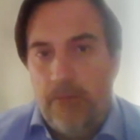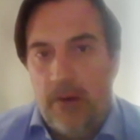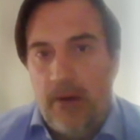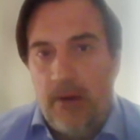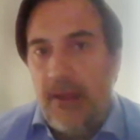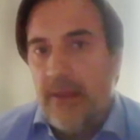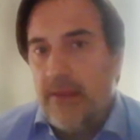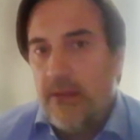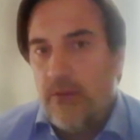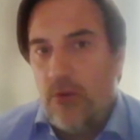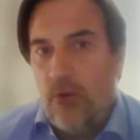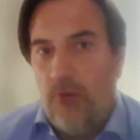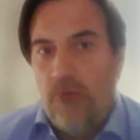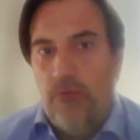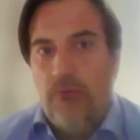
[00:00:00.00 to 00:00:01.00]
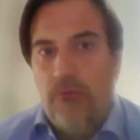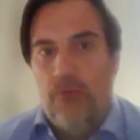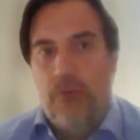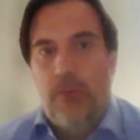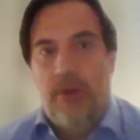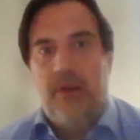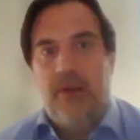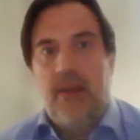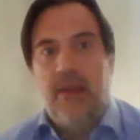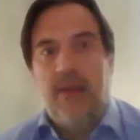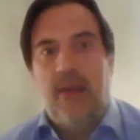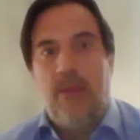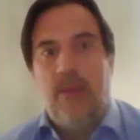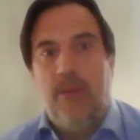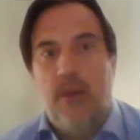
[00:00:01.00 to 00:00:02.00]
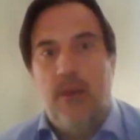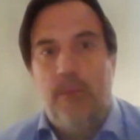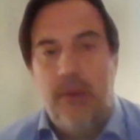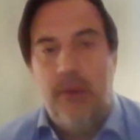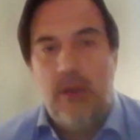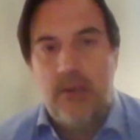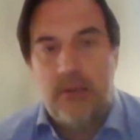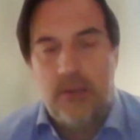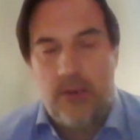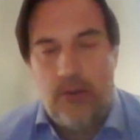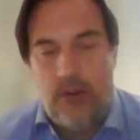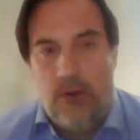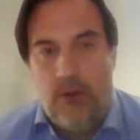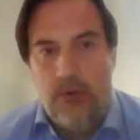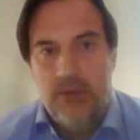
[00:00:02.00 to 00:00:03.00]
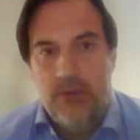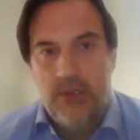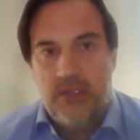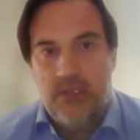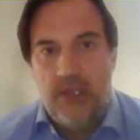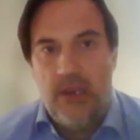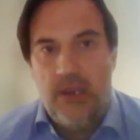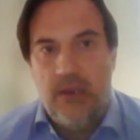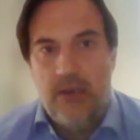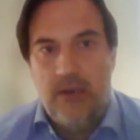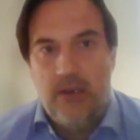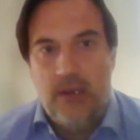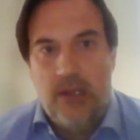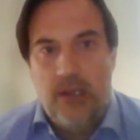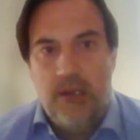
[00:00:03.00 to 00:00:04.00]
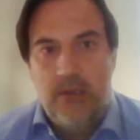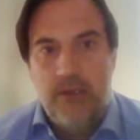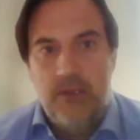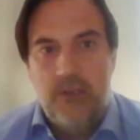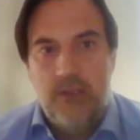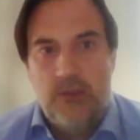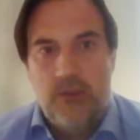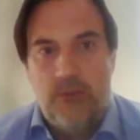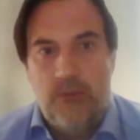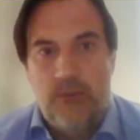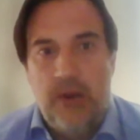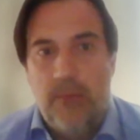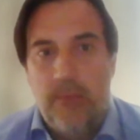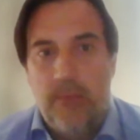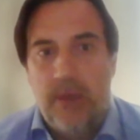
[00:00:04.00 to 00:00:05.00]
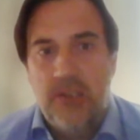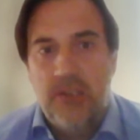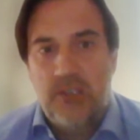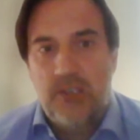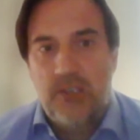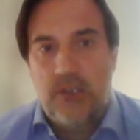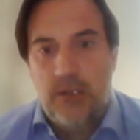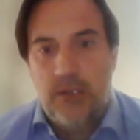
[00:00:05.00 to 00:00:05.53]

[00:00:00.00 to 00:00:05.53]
later on when the AKP appeared on the scene, this sort of winning mixture.